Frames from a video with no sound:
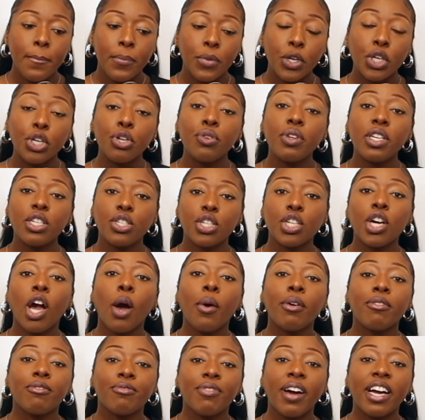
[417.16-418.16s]
you need to go
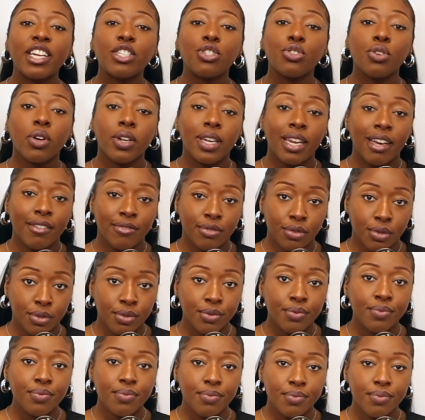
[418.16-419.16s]
and find your level.
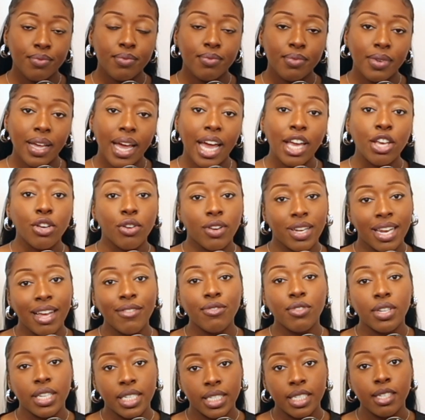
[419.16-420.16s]
And your
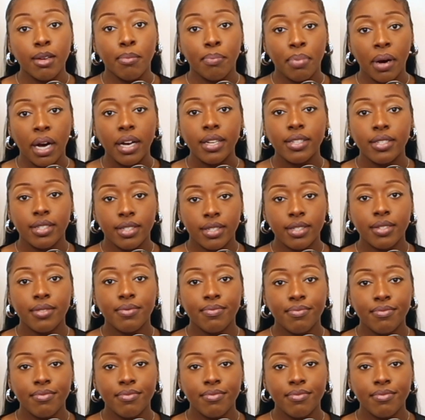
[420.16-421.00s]
level is the bus.